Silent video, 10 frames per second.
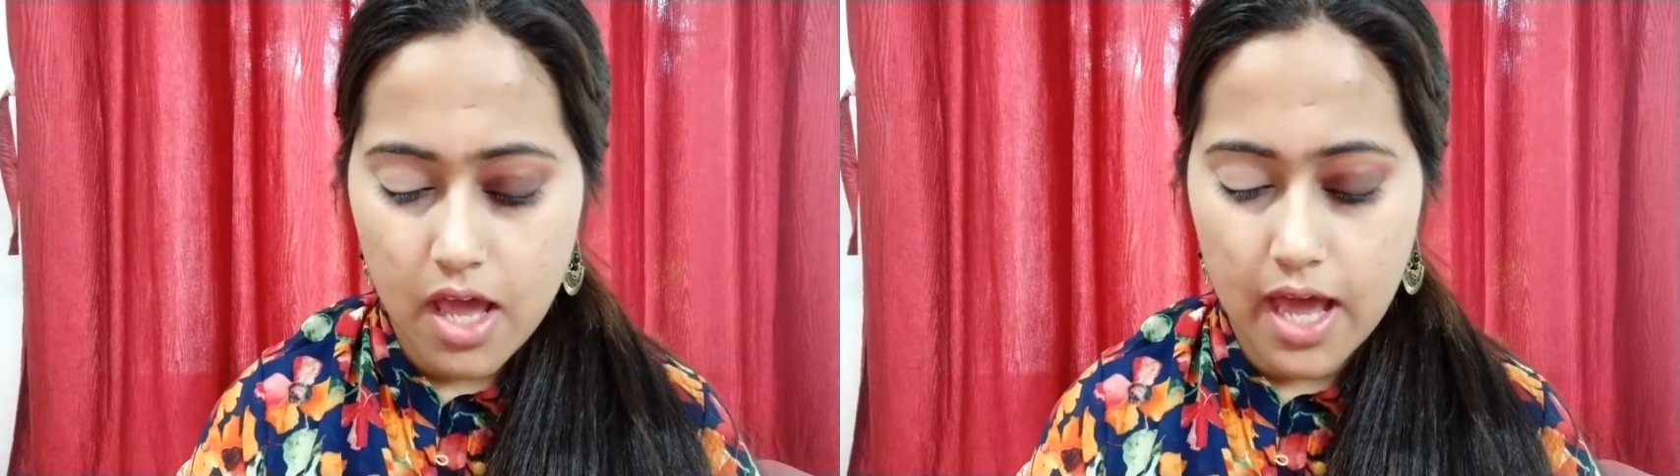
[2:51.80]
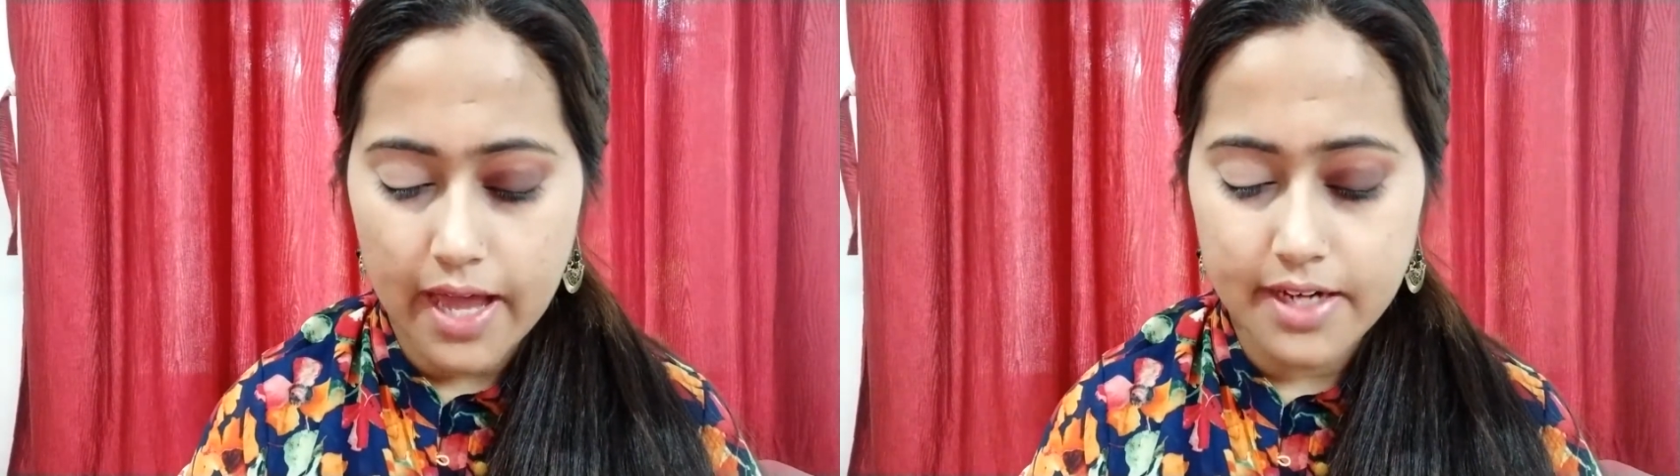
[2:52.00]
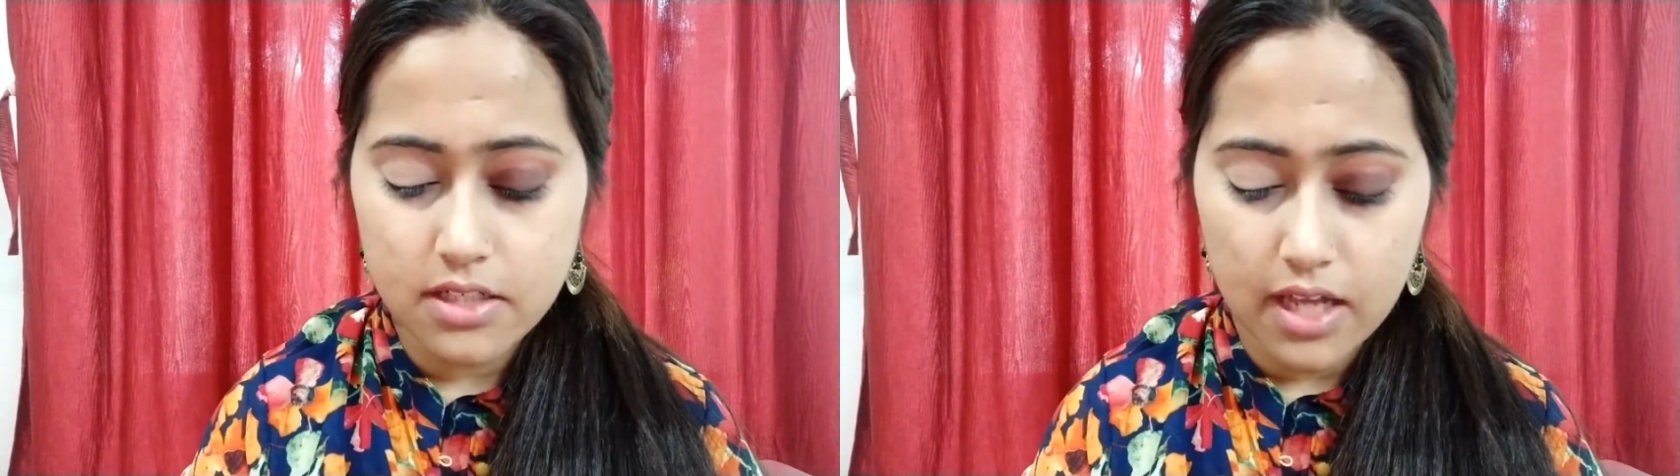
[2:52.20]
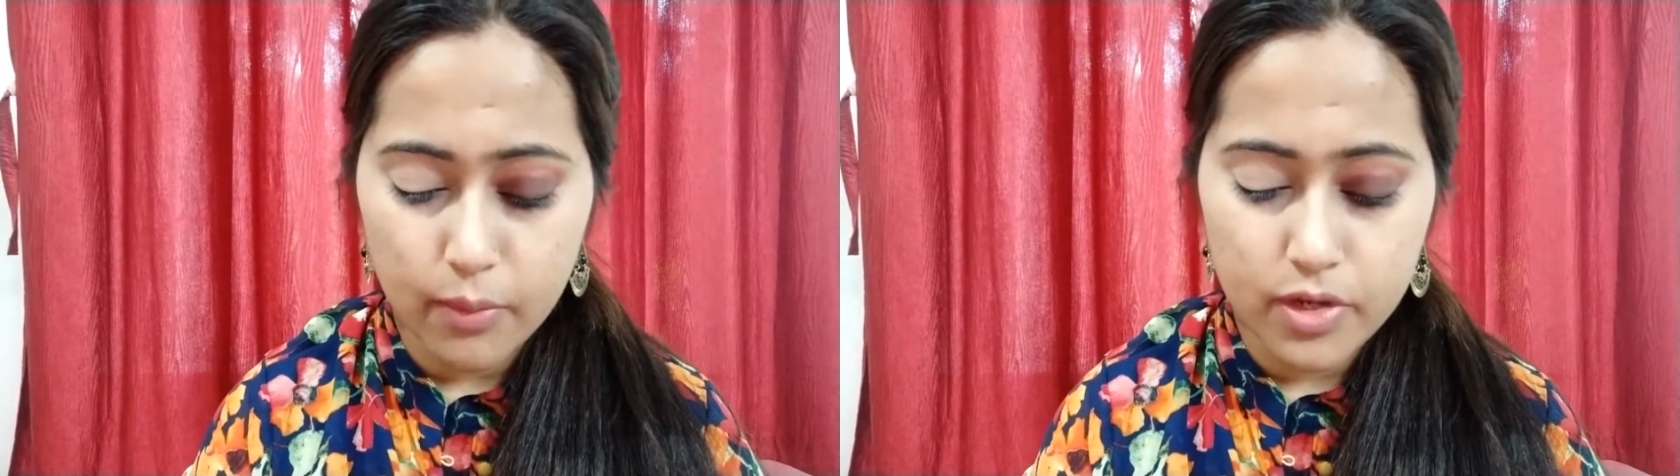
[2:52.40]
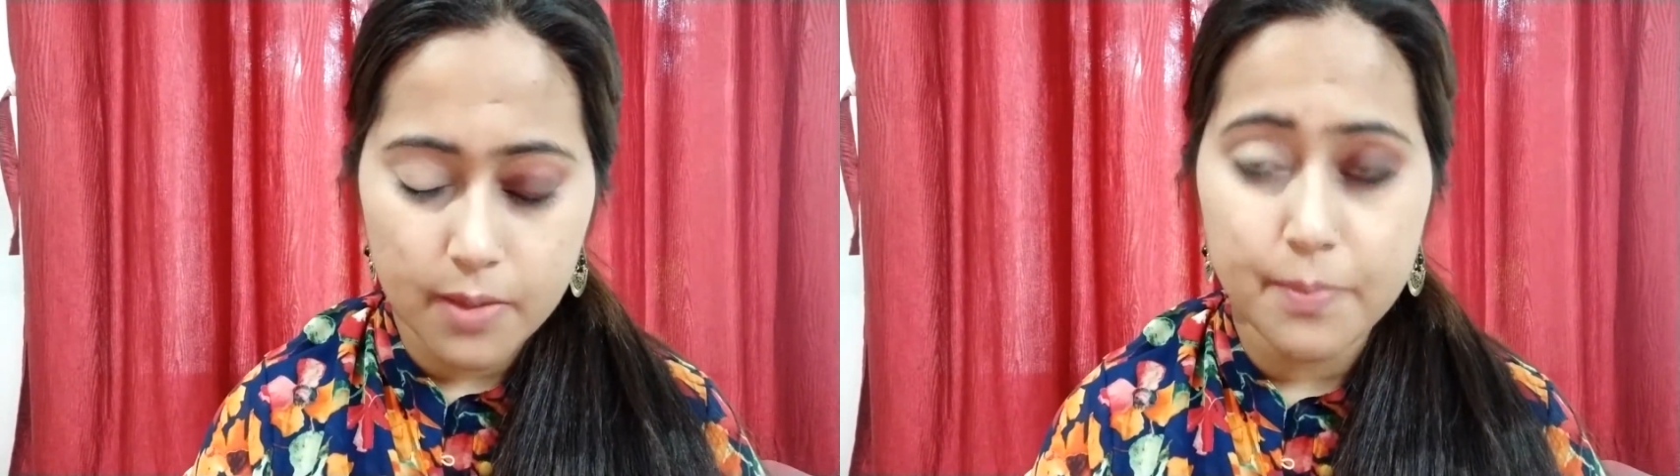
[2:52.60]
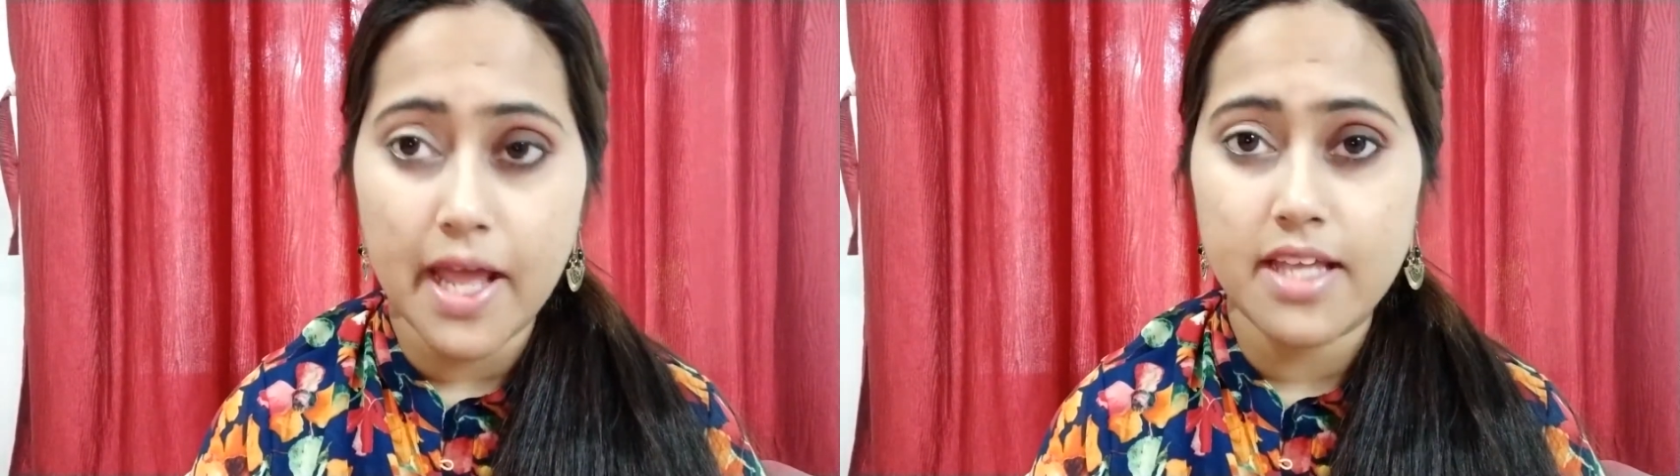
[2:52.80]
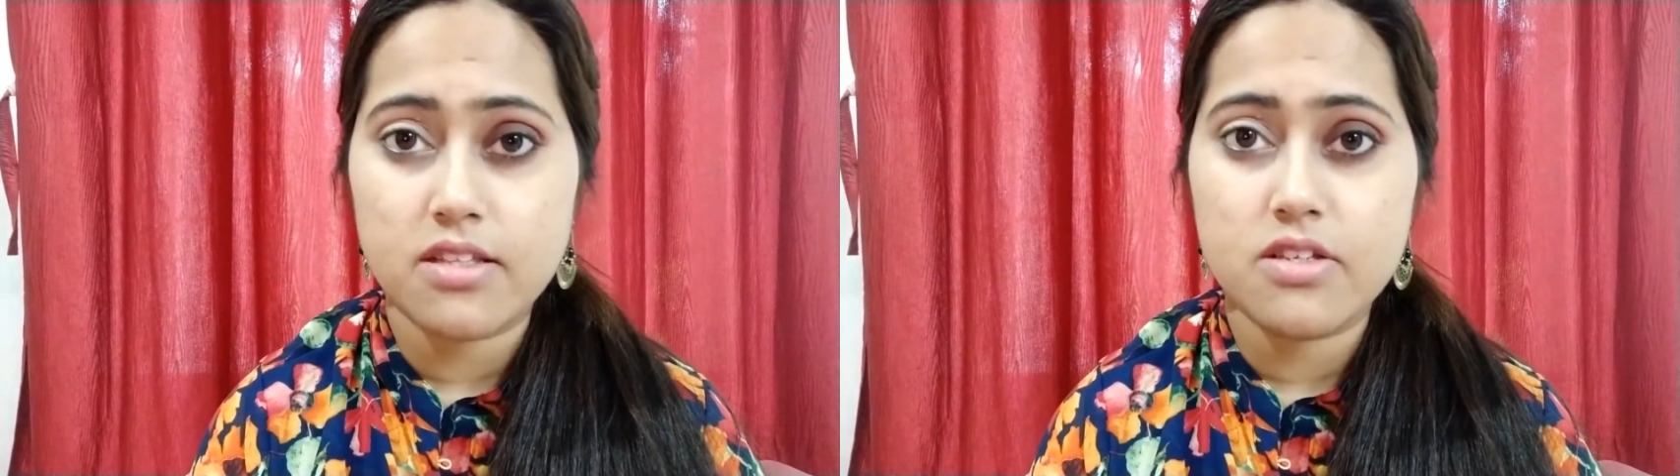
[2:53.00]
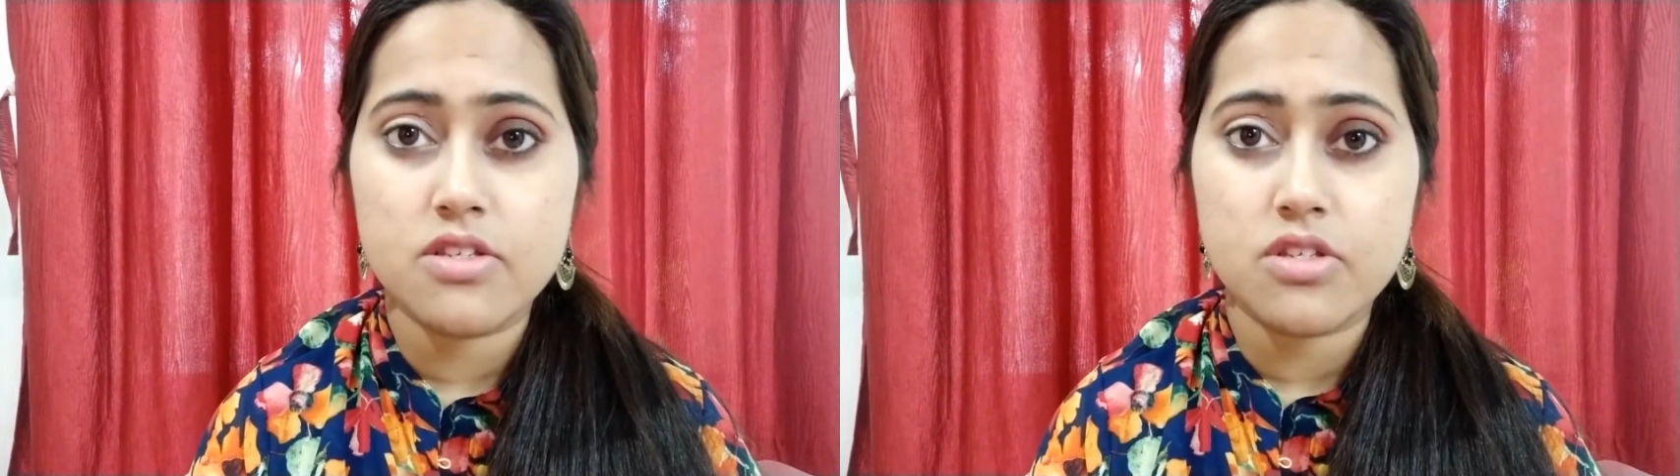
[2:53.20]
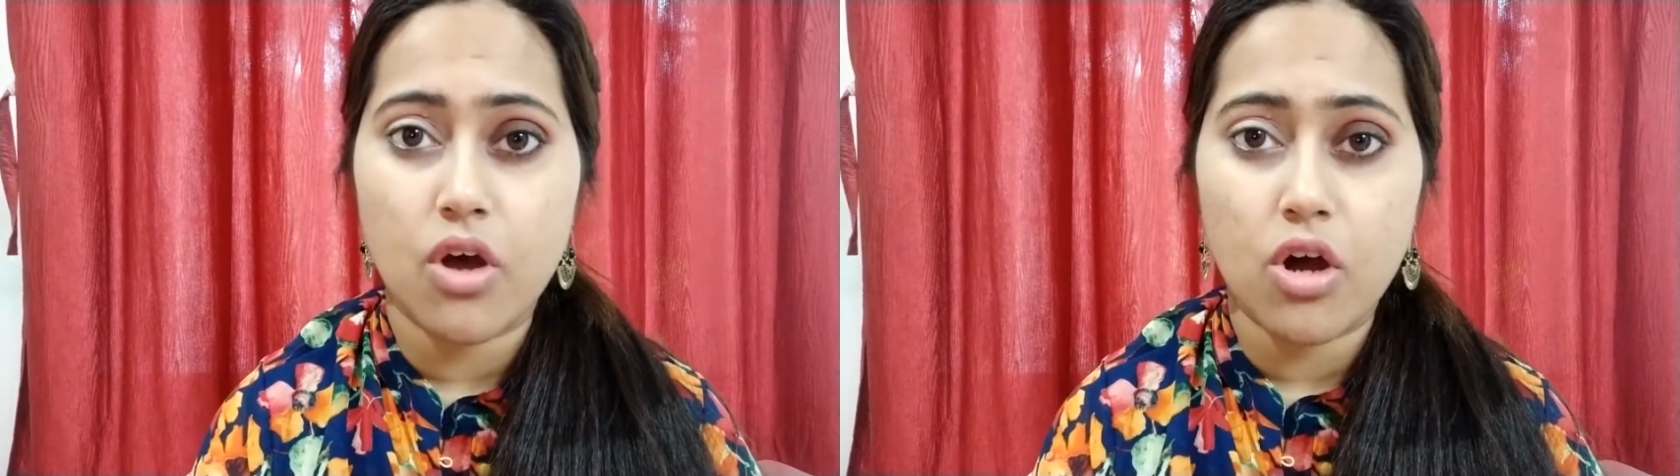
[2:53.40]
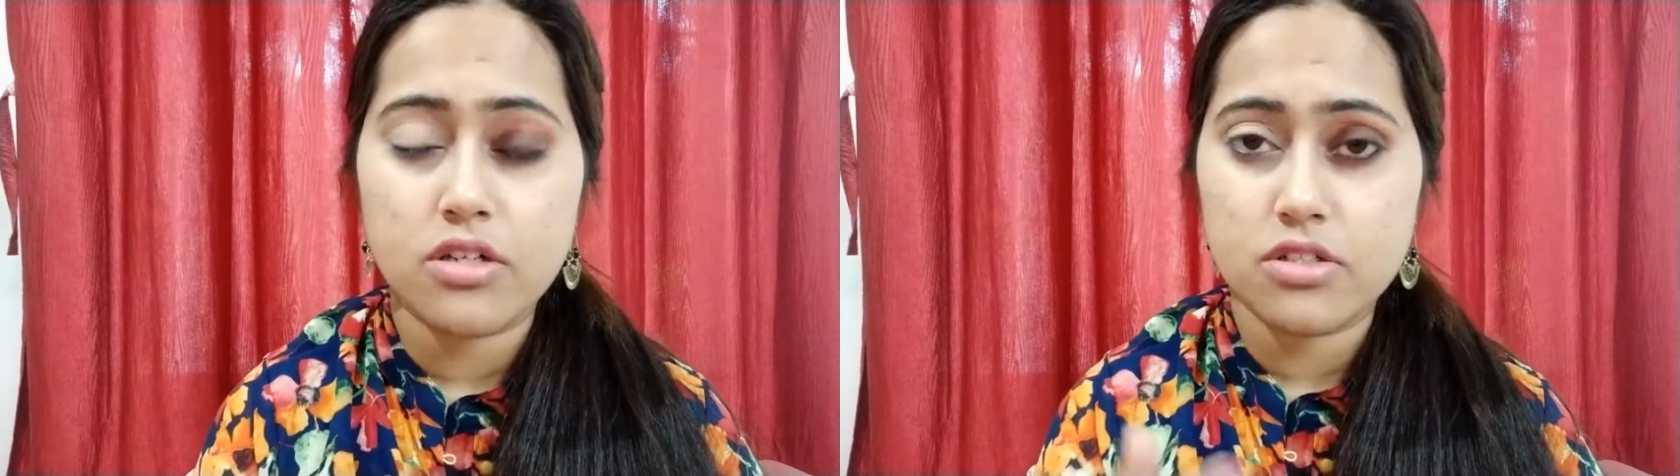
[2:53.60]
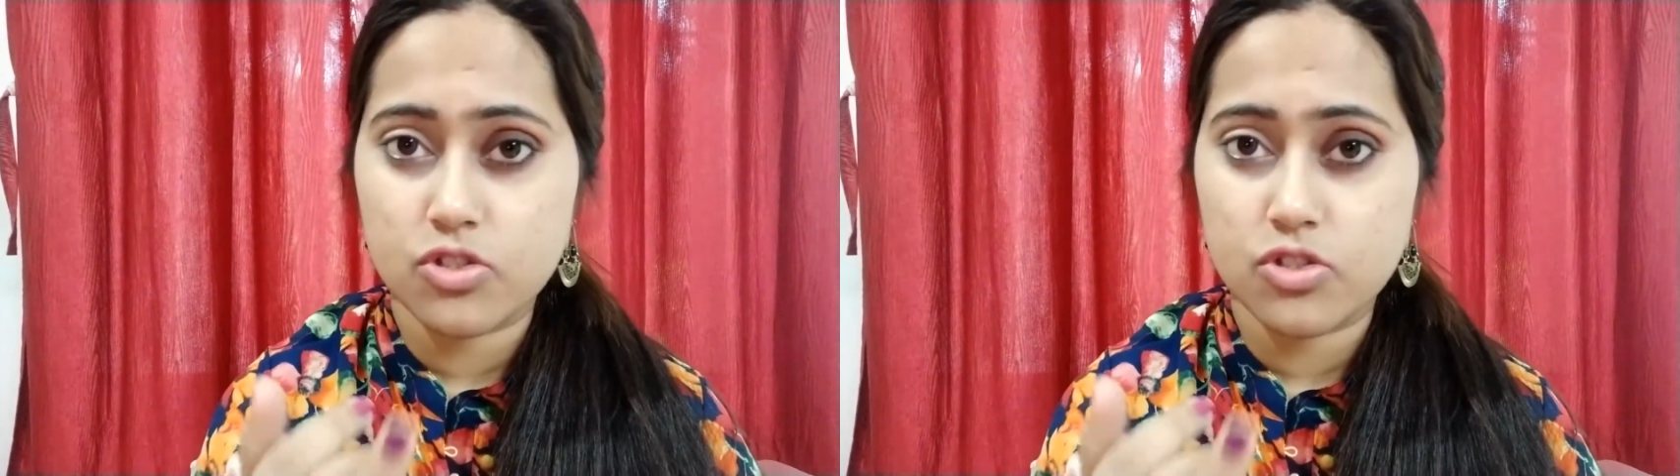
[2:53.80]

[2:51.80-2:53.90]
and I will apply this on